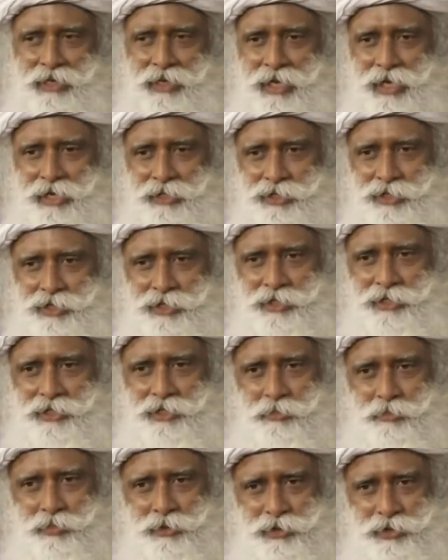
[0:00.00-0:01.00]
nasty
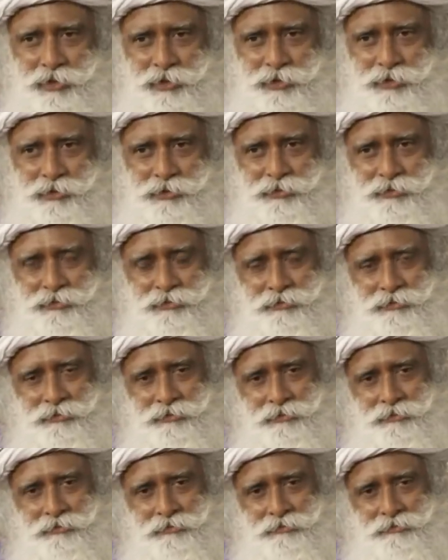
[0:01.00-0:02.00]
cripples you,
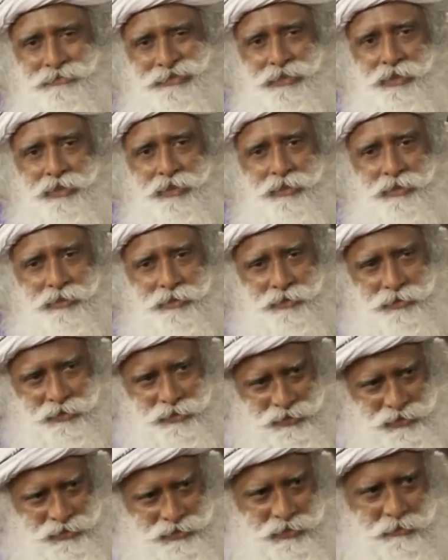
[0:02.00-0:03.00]

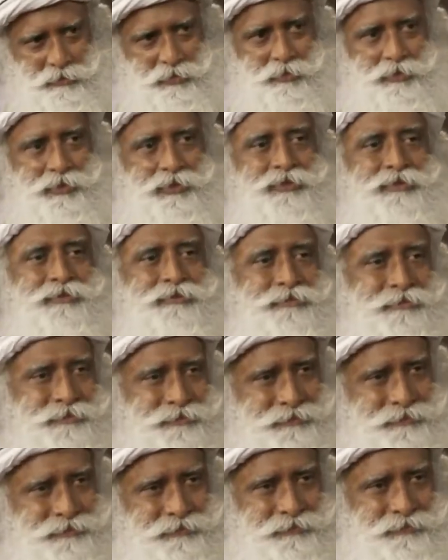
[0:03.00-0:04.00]
it's acceptable.
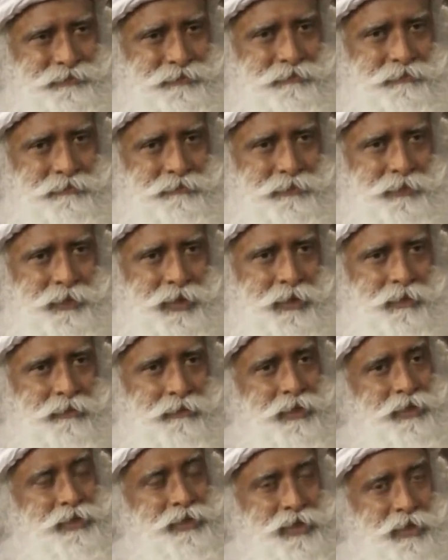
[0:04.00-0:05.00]

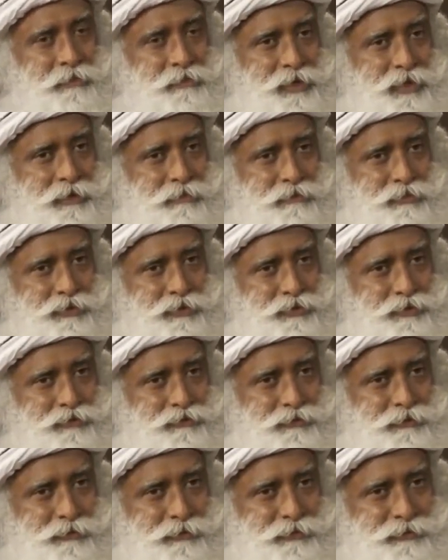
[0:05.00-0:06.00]
When something
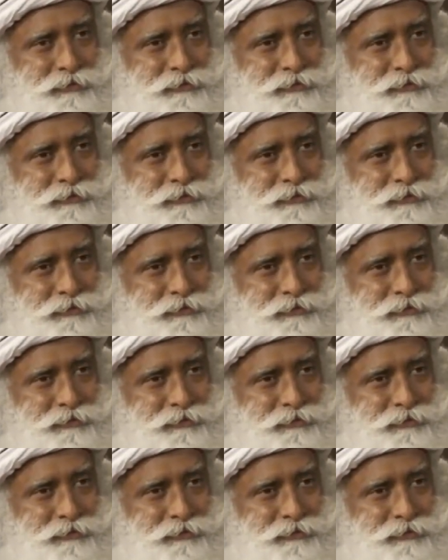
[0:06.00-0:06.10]
beautiful